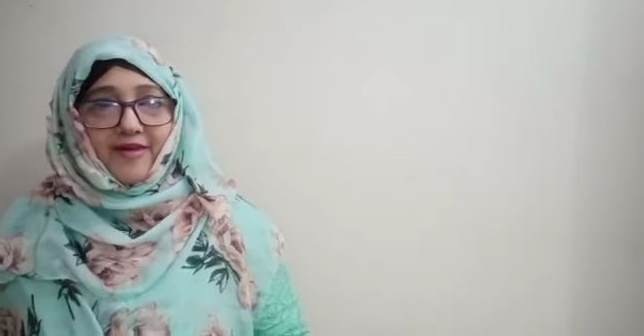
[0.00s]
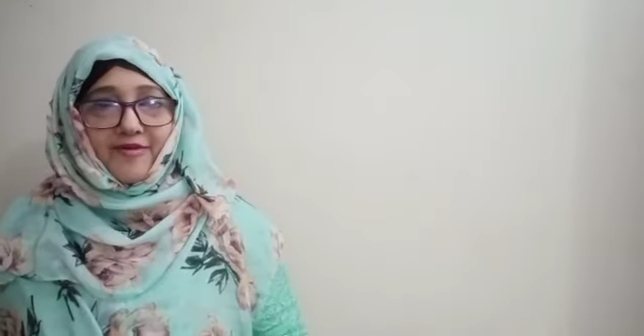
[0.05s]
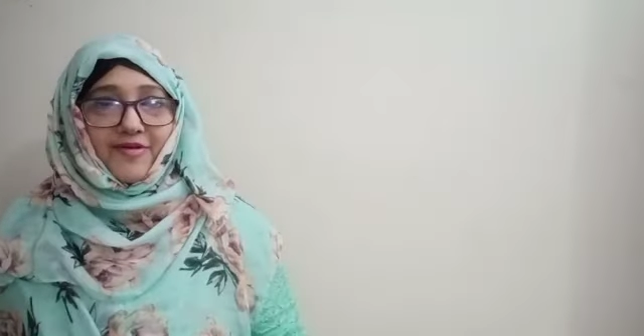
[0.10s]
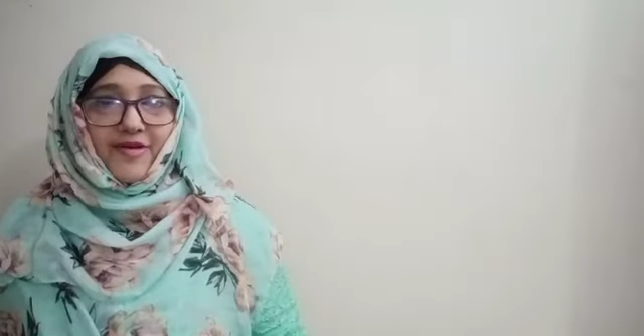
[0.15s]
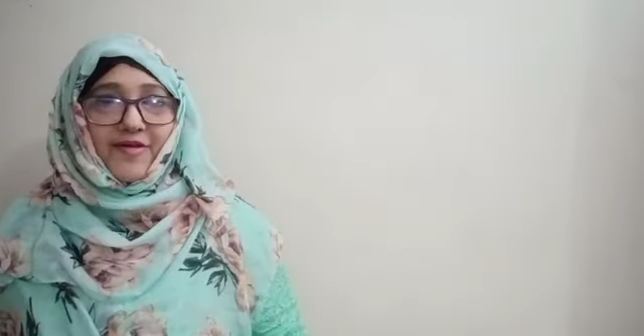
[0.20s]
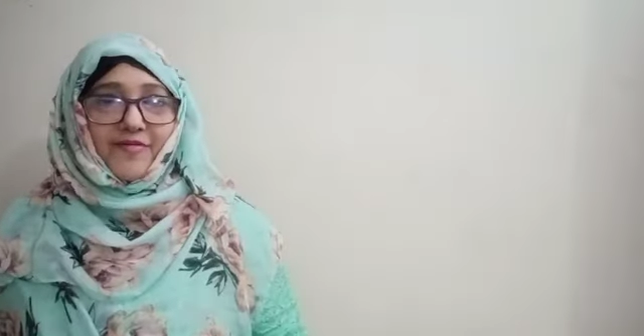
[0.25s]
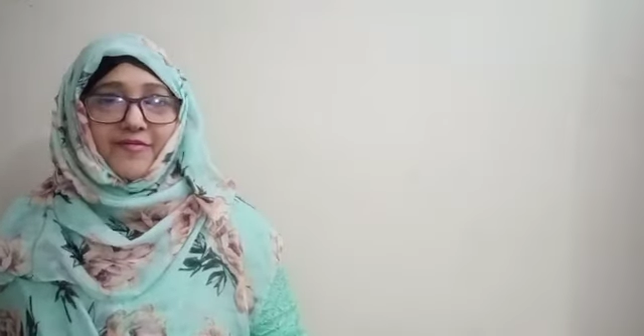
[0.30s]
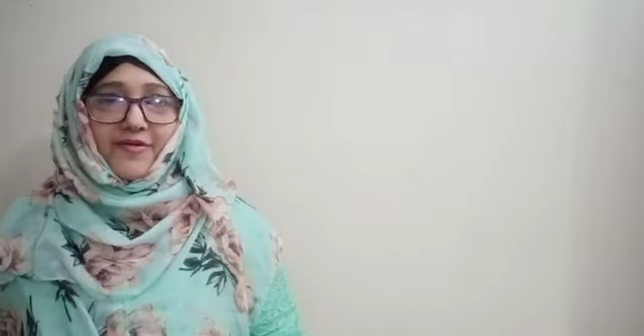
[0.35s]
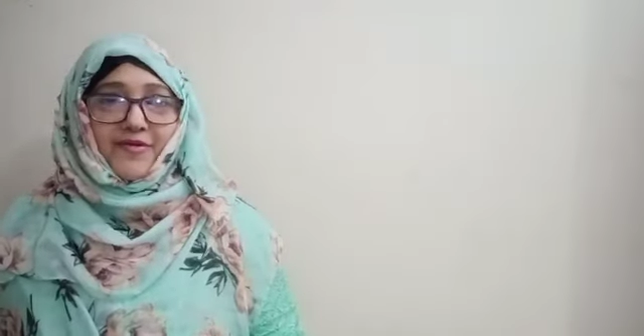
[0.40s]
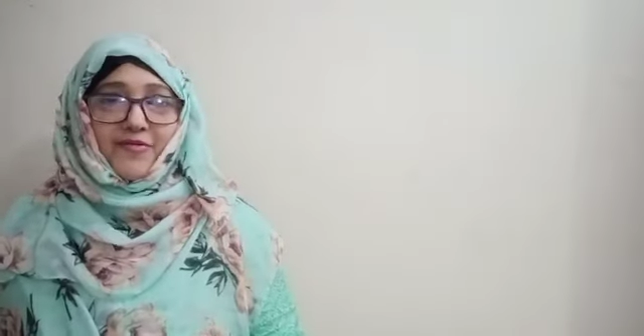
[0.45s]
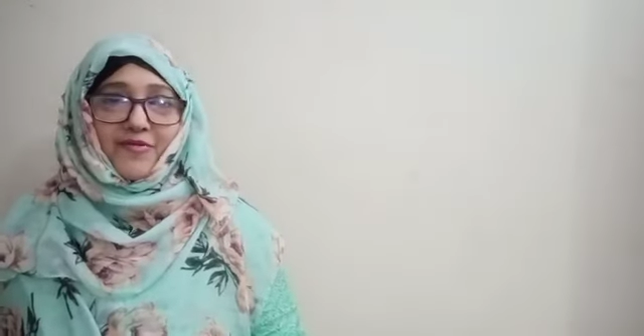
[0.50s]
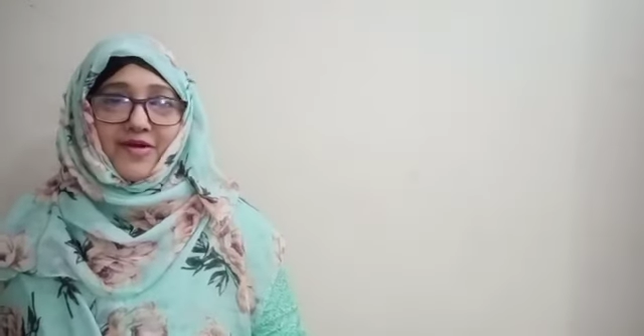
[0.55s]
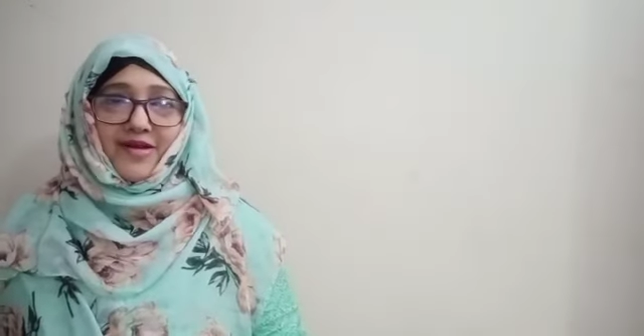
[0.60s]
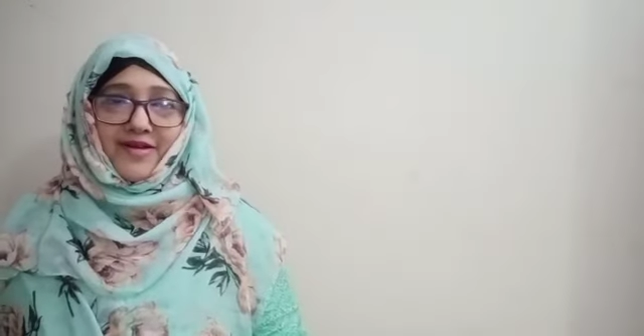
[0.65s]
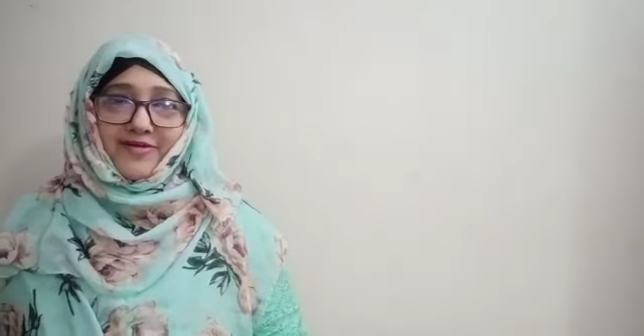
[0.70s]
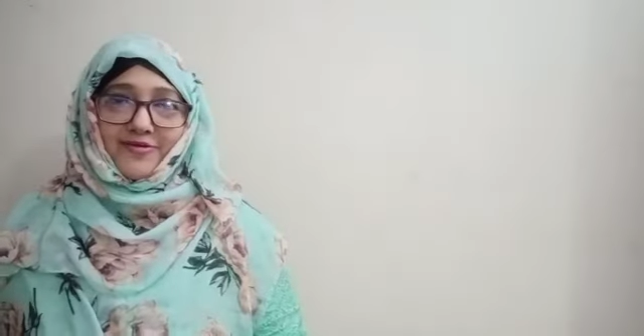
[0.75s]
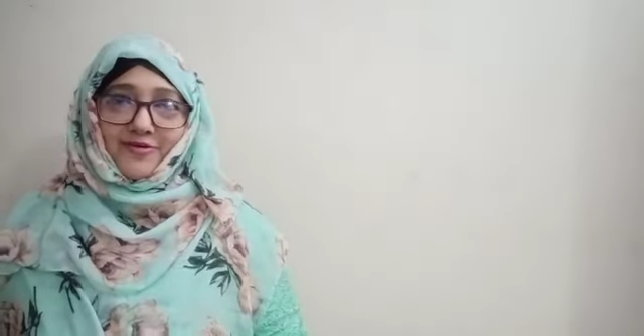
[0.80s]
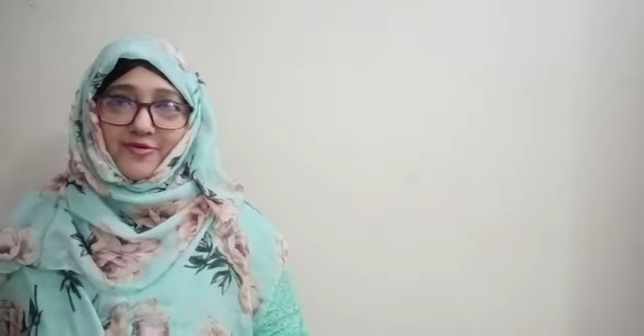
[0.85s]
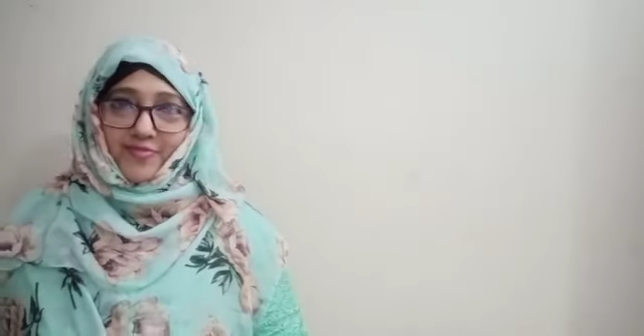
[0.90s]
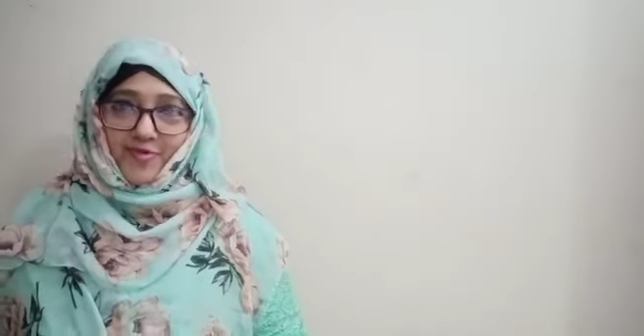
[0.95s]
Hello
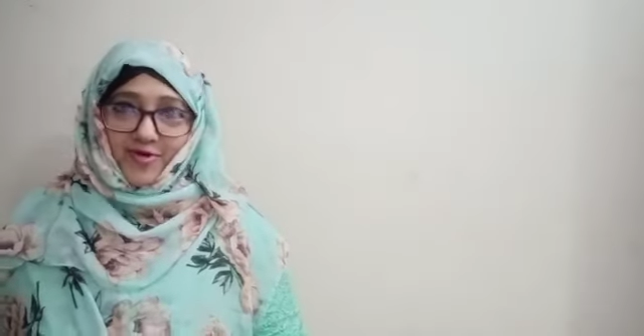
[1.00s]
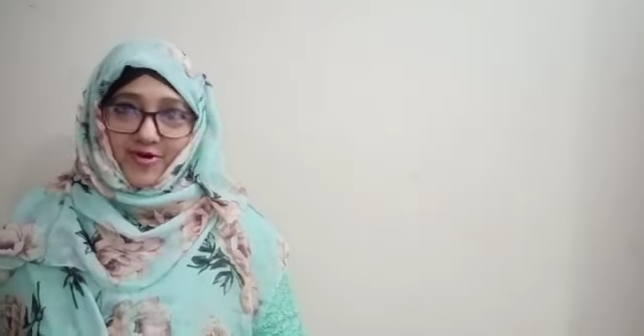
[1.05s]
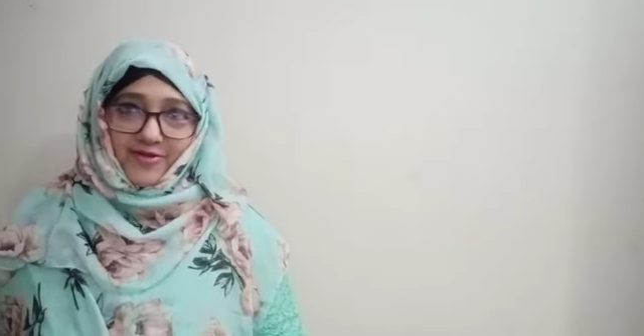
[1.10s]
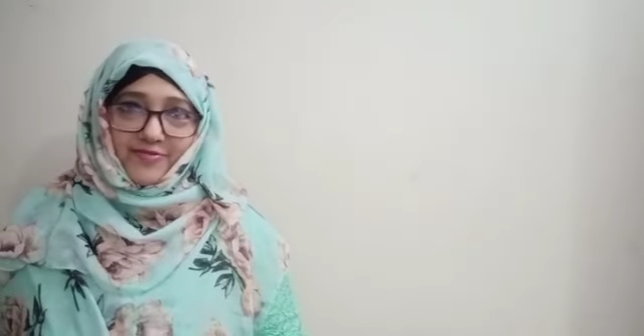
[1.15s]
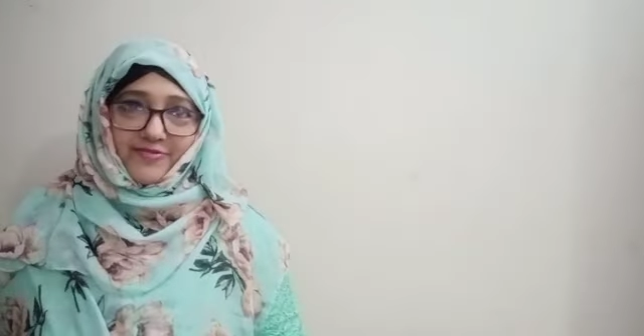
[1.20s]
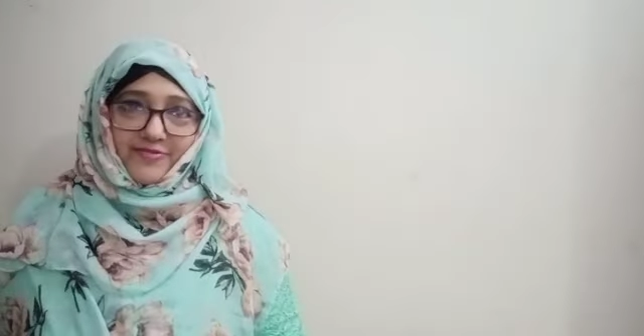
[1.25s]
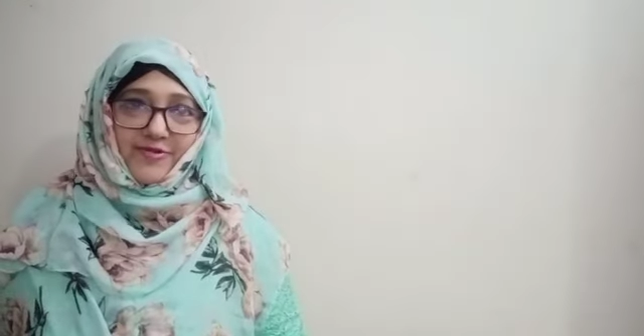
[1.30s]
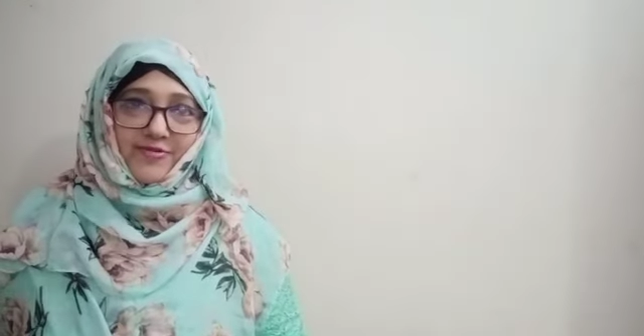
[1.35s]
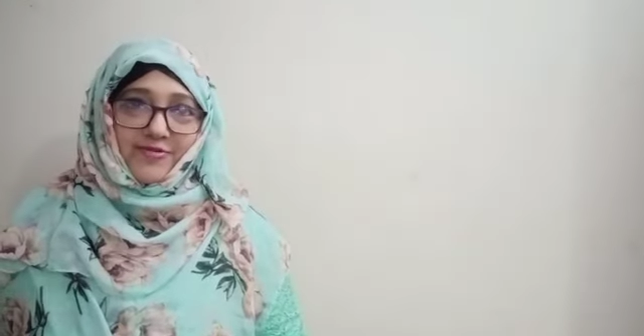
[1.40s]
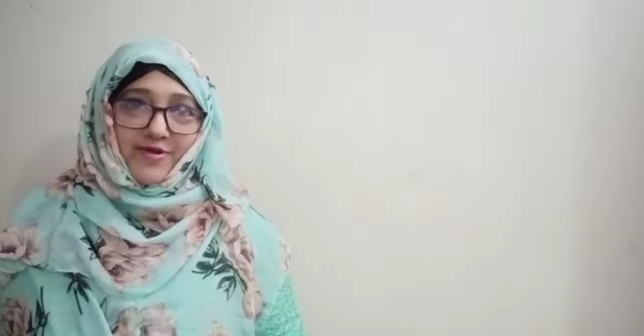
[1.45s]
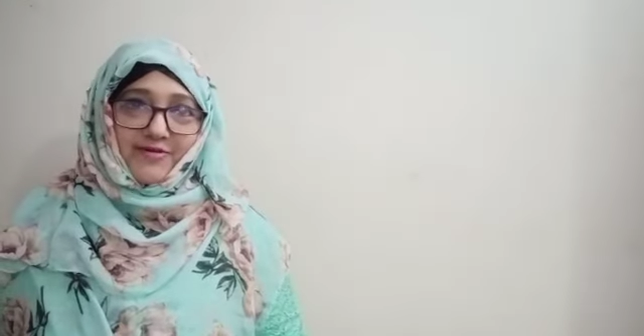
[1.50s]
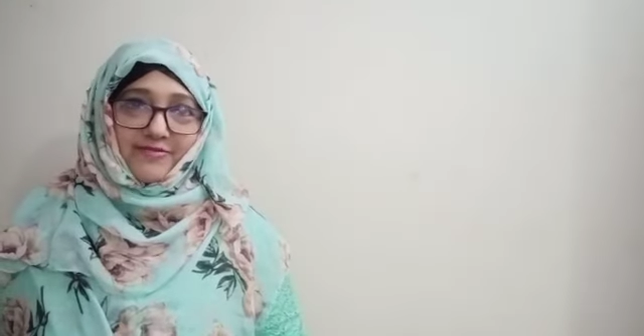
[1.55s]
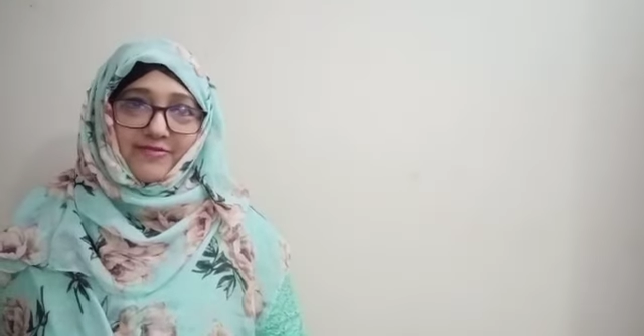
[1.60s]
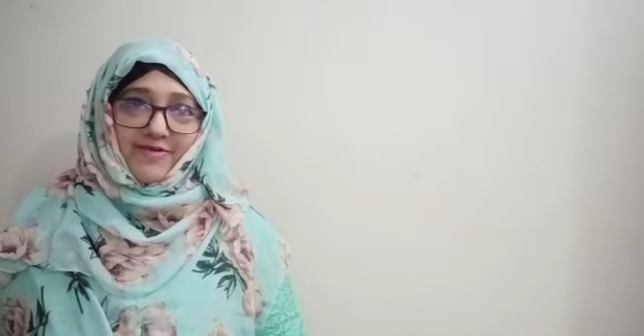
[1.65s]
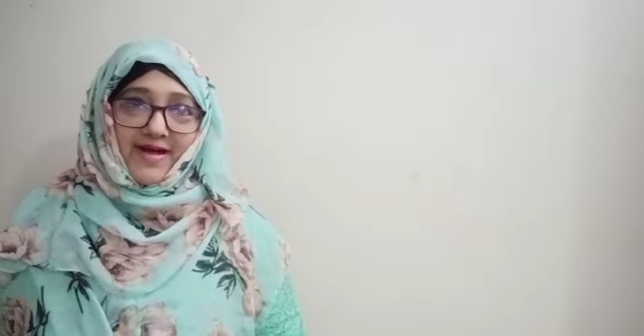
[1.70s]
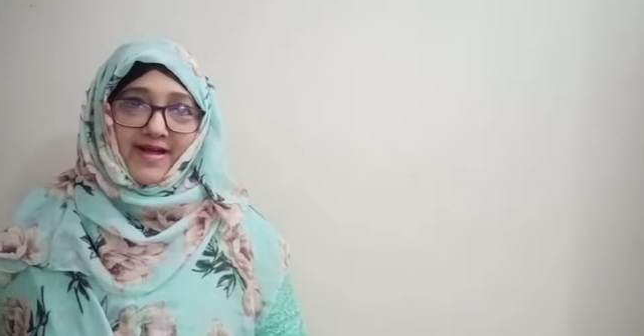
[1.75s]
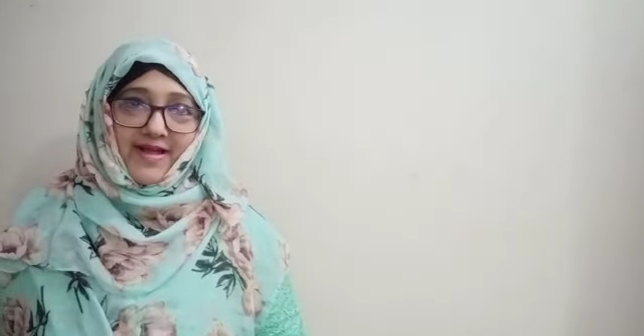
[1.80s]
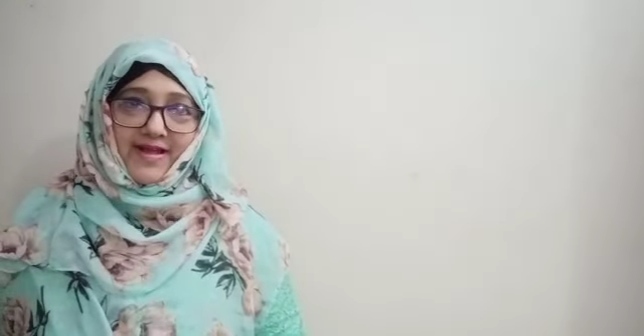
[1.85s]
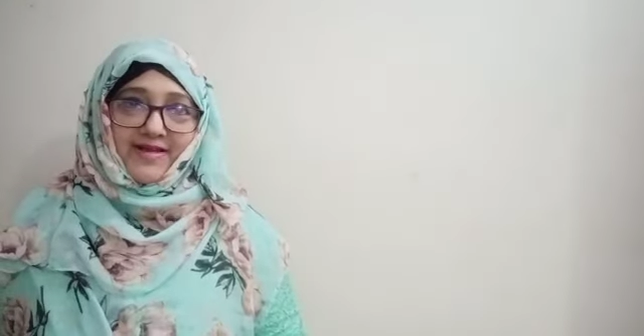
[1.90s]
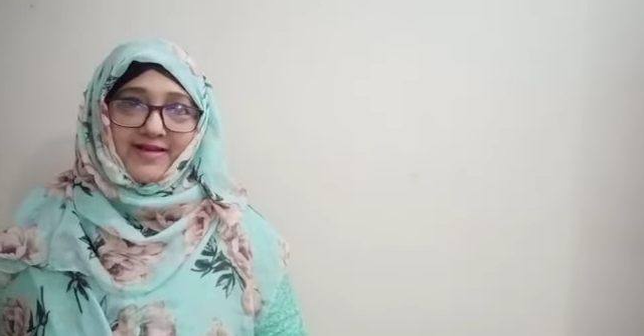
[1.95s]
everyone, hope all of you are
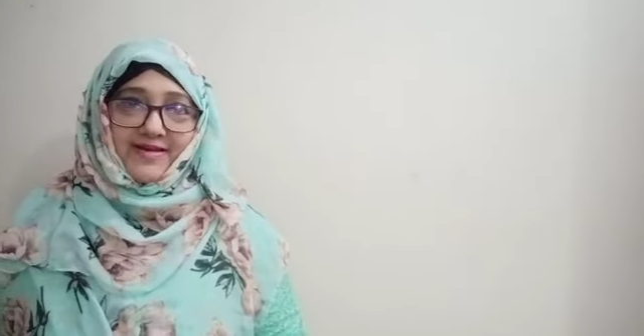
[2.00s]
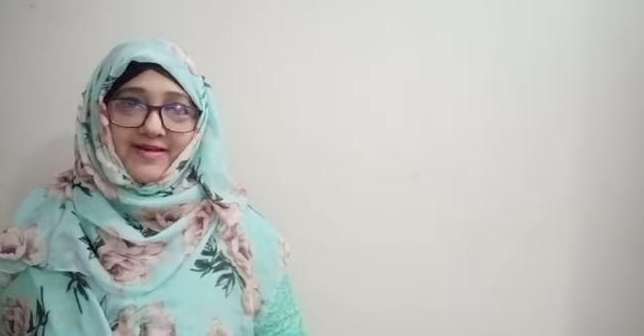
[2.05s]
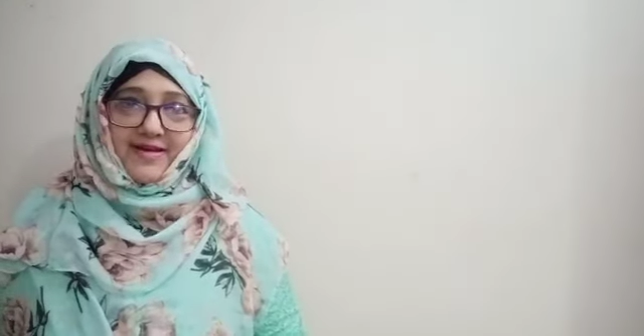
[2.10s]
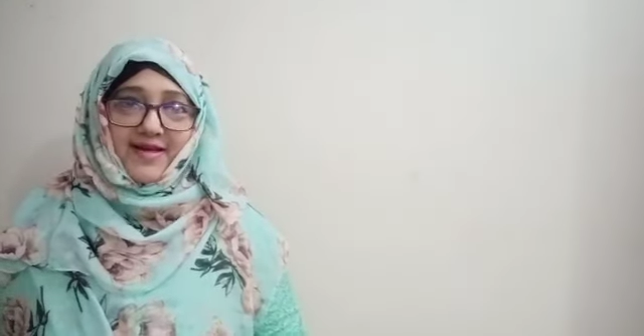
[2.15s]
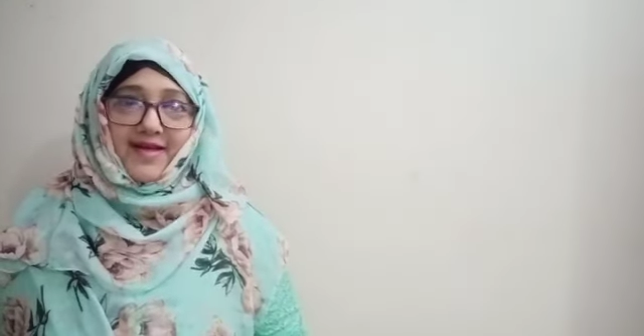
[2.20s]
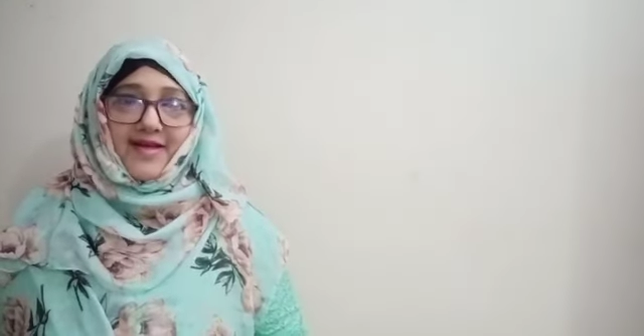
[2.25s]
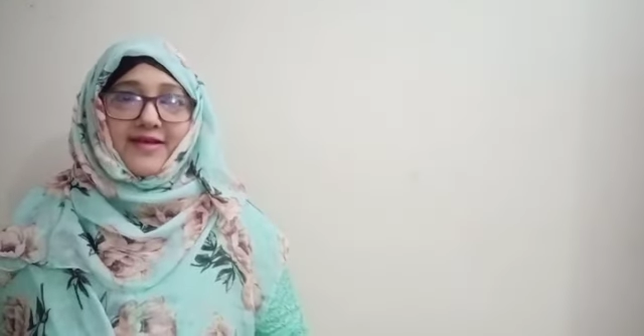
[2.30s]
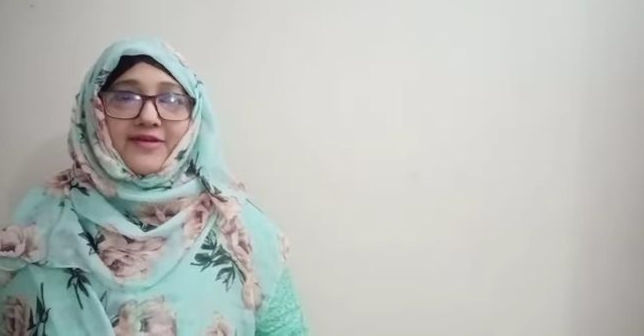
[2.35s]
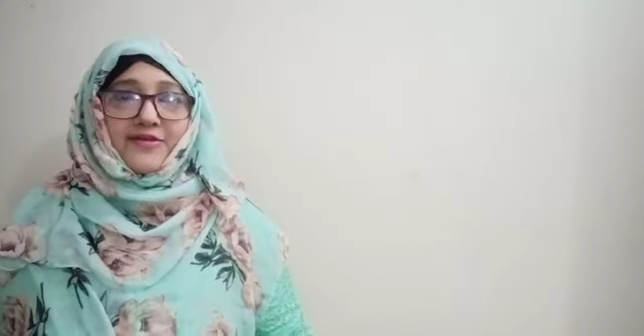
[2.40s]
fine.